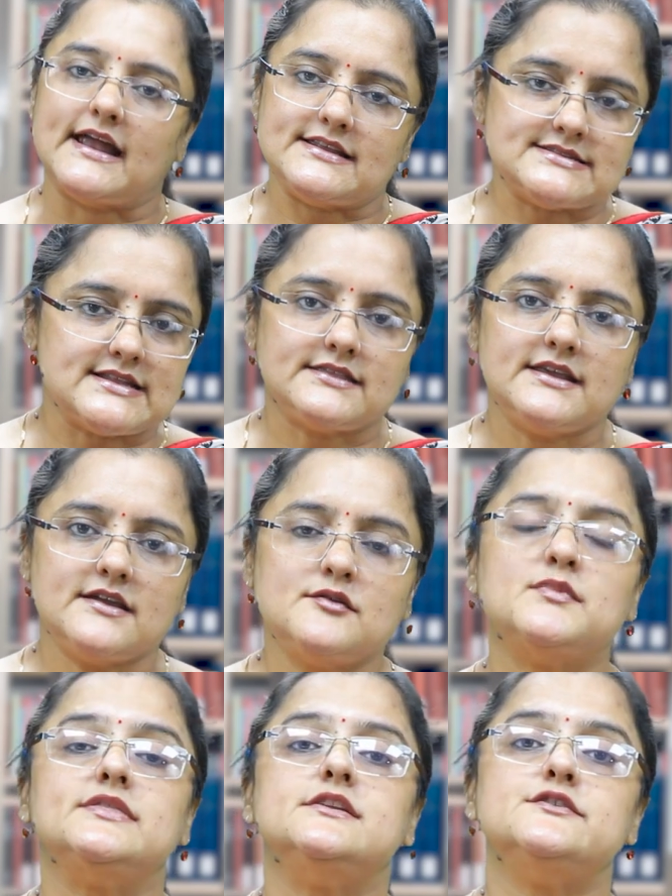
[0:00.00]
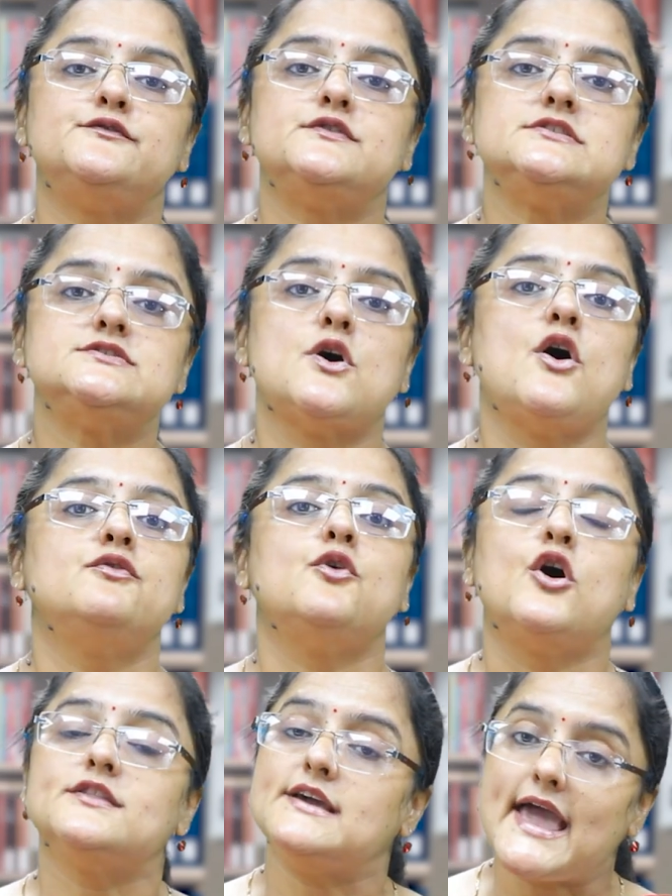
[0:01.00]
That is nothing but the difference
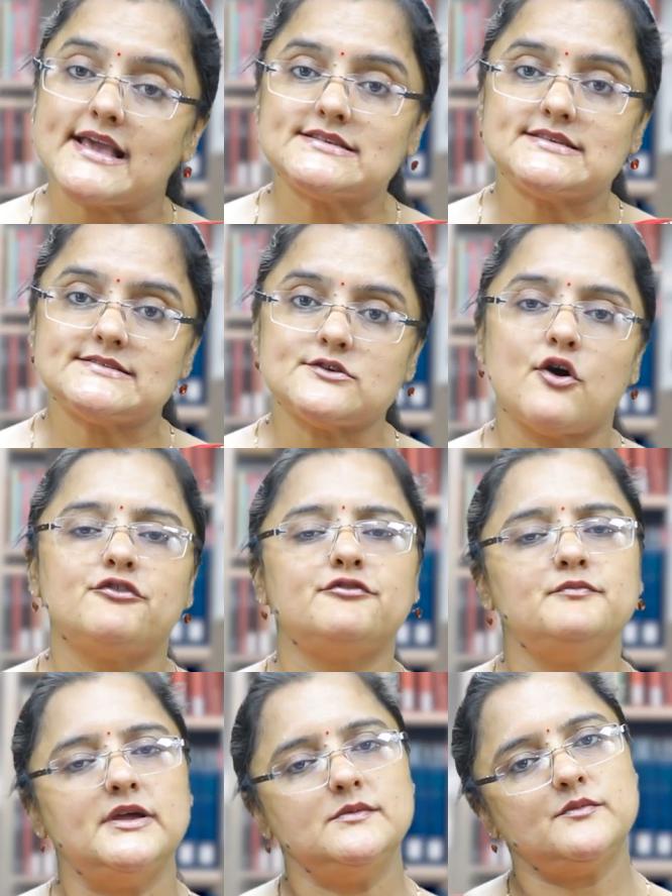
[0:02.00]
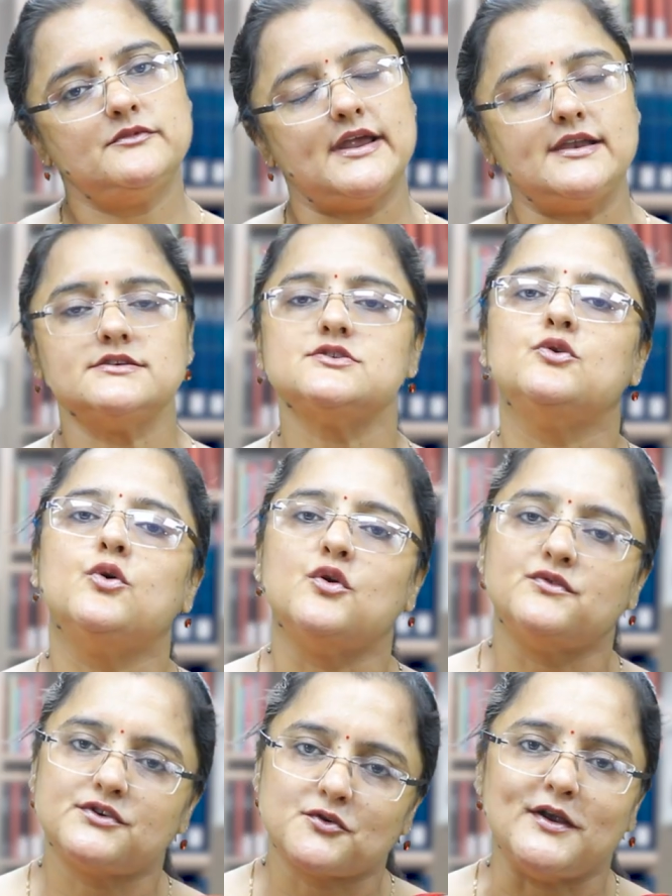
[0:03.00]
of or the excess of minimum rent
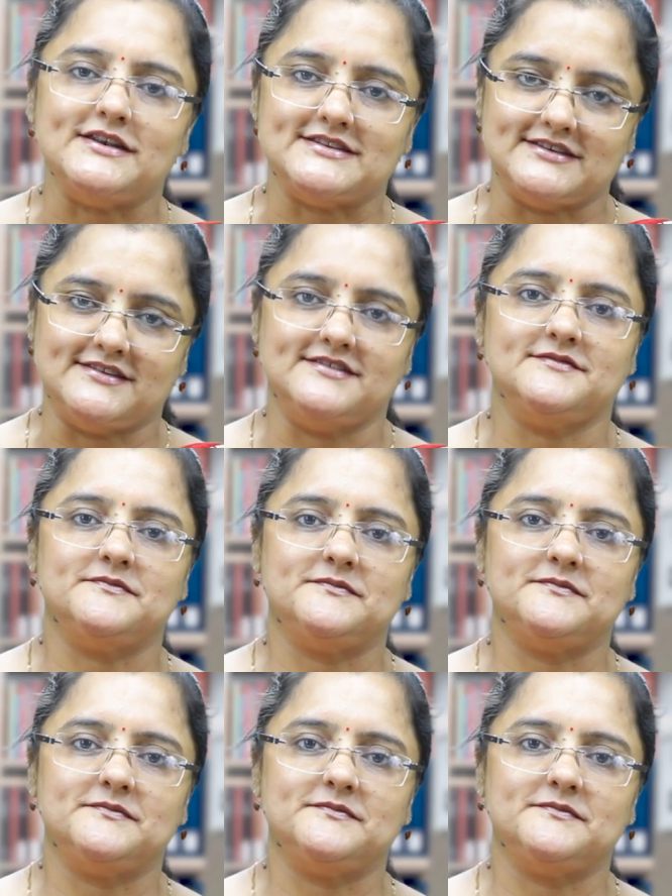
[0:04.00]
over royalty.